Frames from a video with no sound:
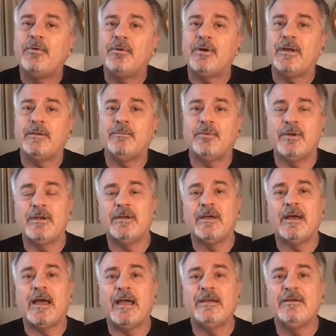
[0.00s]
point,
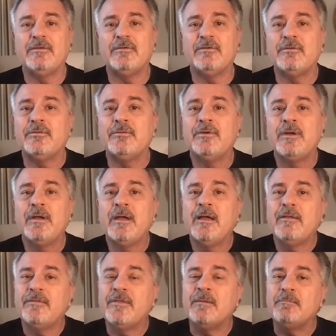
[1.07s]
Brenda, I knew
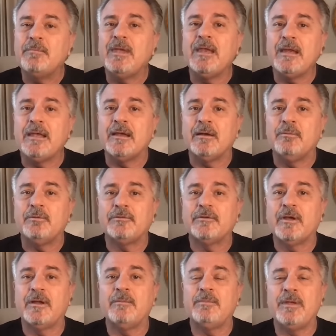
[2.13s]
that media was
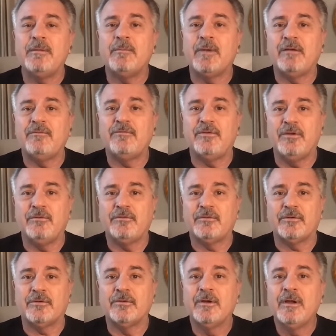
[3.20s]
going to be my
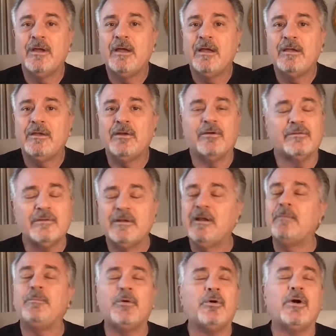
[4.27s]
future. You know, as a
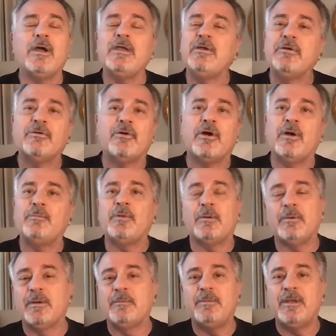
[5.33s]
little boy, you grow up, I
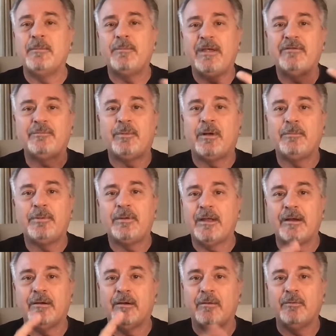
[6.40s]
want to be a baseball
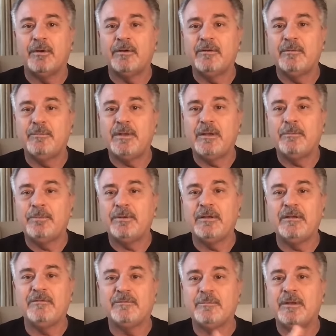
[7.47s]
player. I wanted to be a
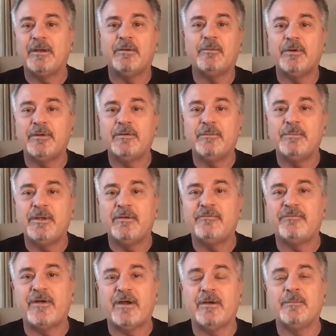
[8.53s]
policeman. I wanted to be a
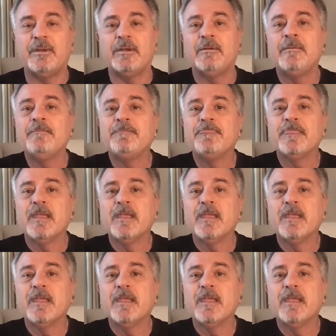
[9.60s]
fireman.